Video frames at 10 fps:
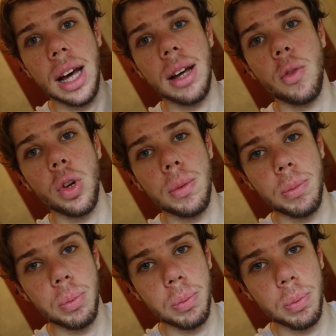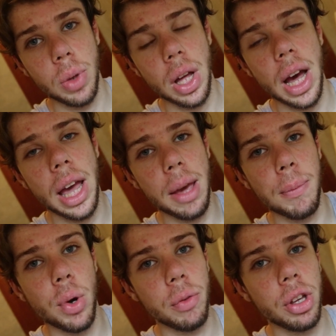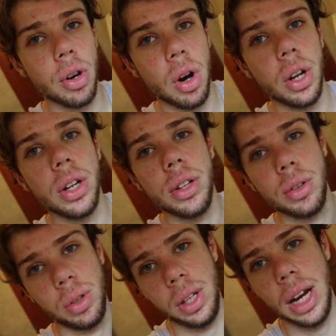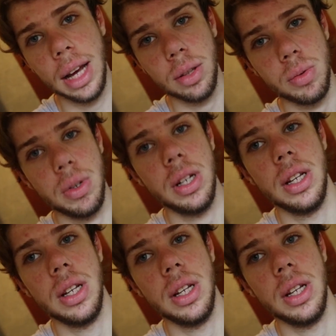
I, will, I am moving on to the next one.